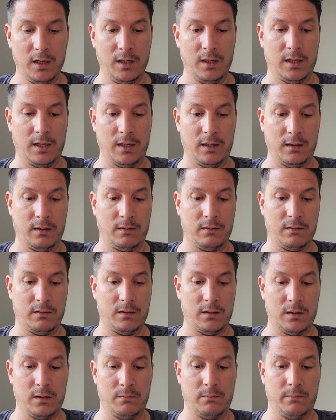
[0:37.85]
And
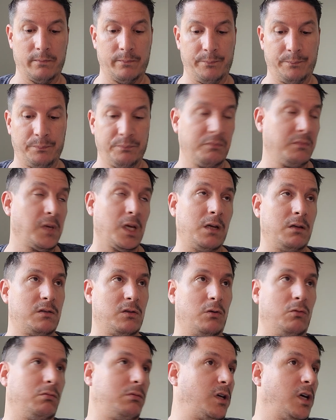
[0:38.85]

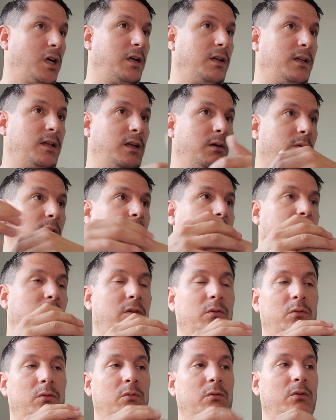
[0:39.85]
so currently what you
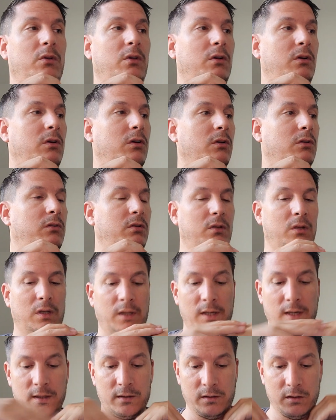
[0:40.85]
do, you go to the
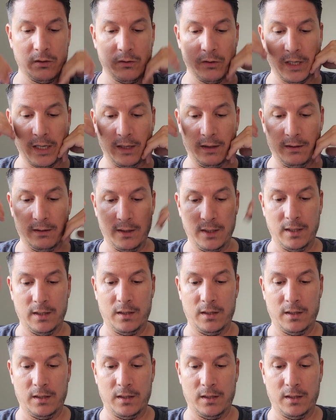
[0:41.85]
doctor, right,